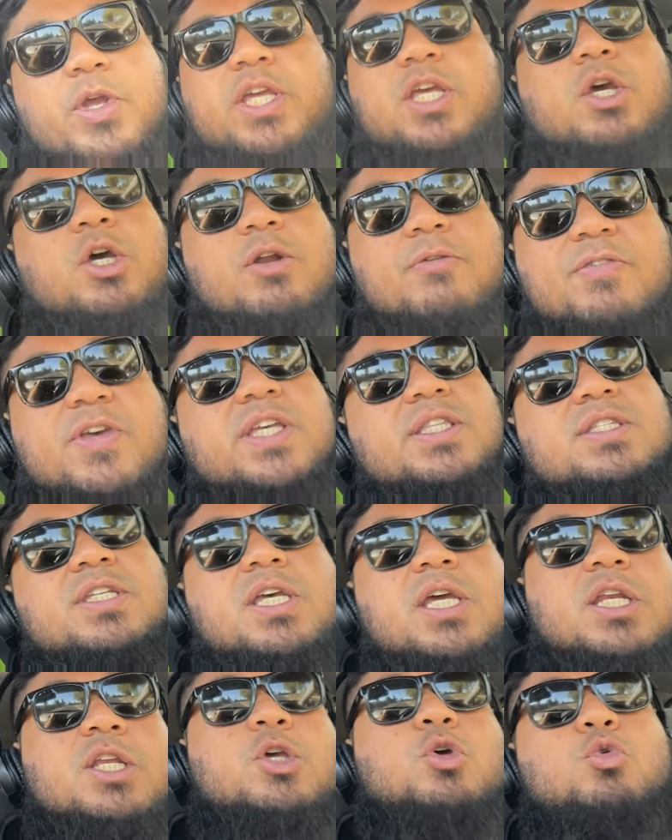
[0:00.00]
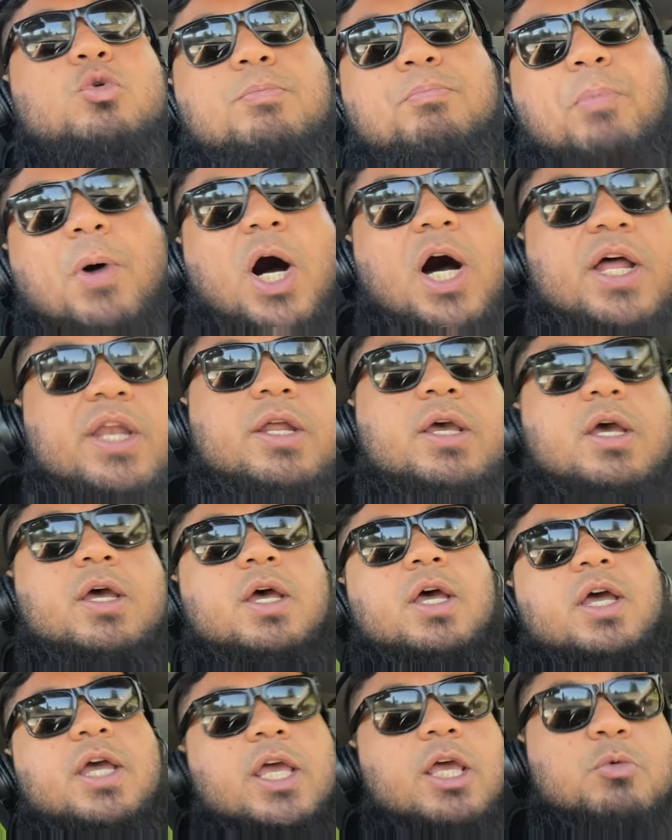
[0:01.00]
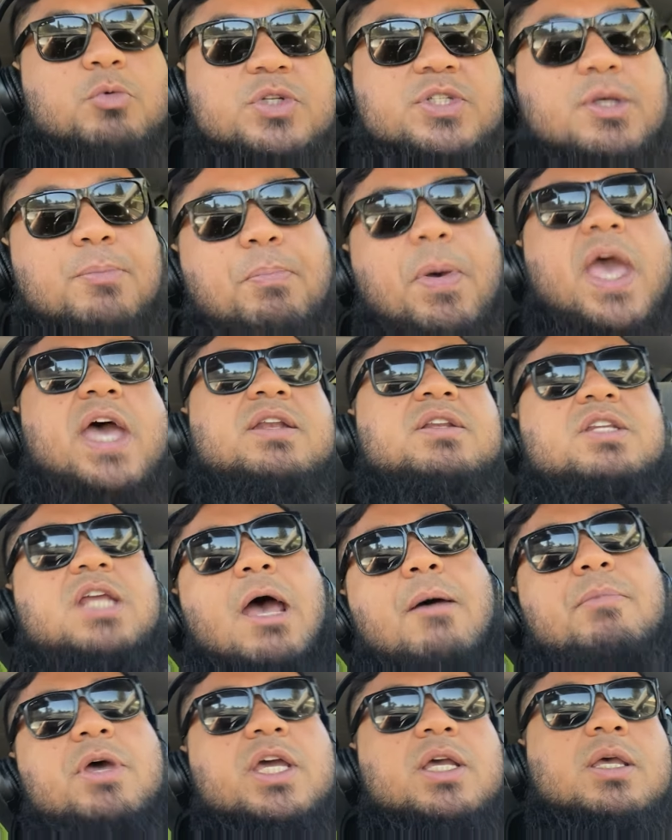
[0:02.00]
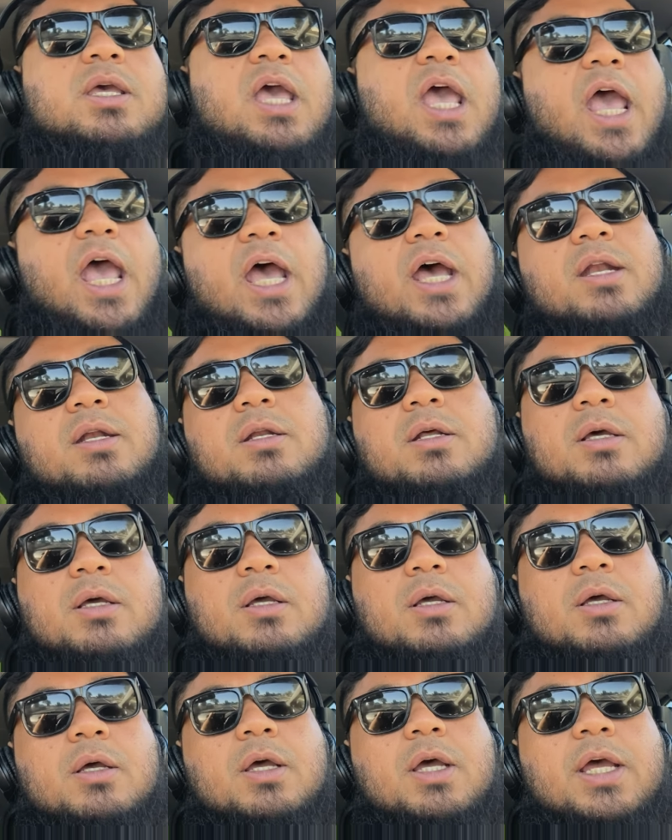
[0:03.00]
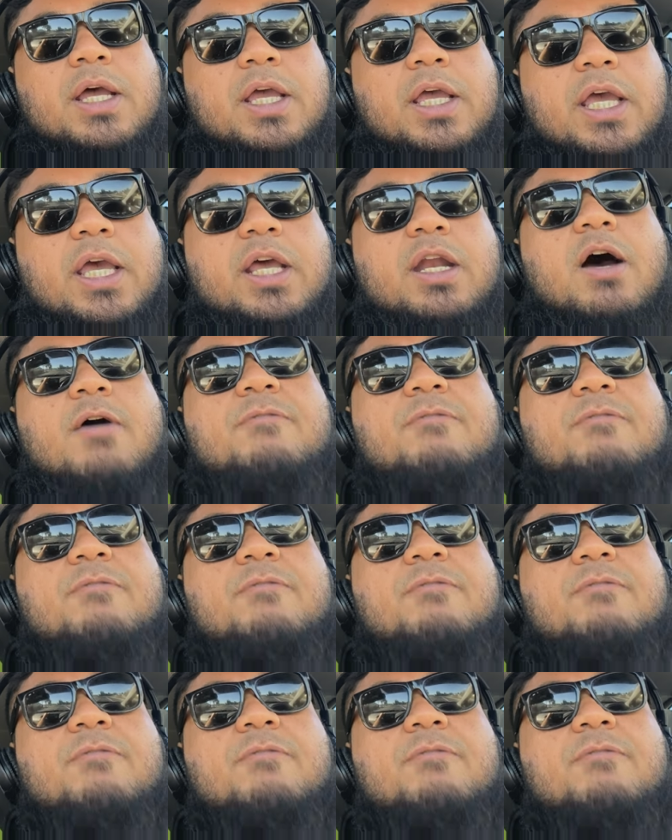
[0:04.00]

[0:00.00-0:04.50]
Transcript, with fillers: he could have continued, but it was a pandemic and it